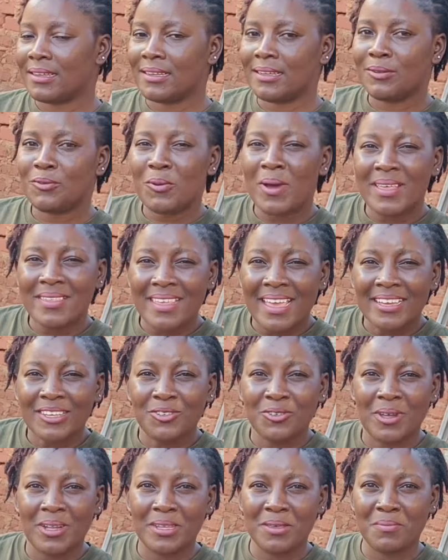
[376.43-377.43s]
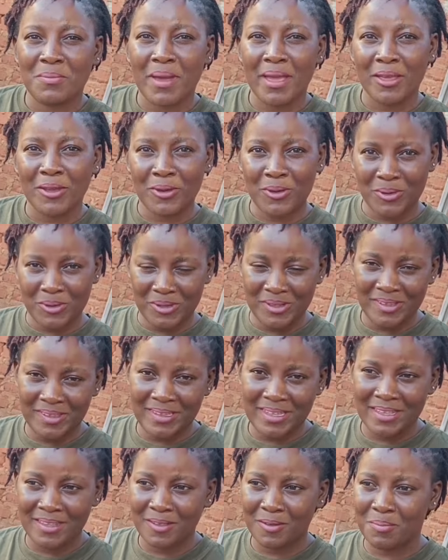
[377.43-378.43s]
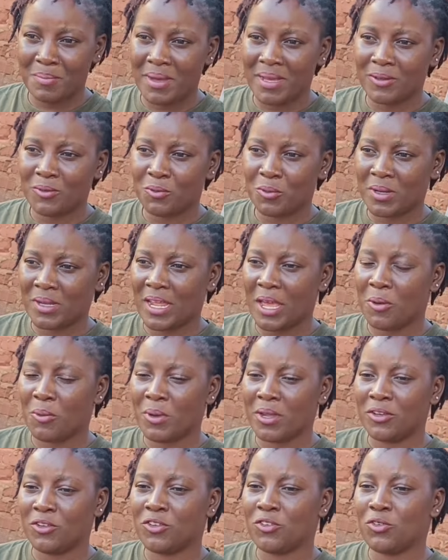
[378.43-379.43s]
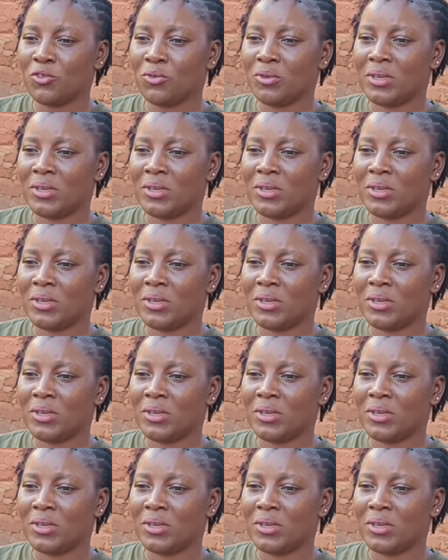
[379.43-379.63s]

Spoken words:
it was actually by coincidence, but when I went to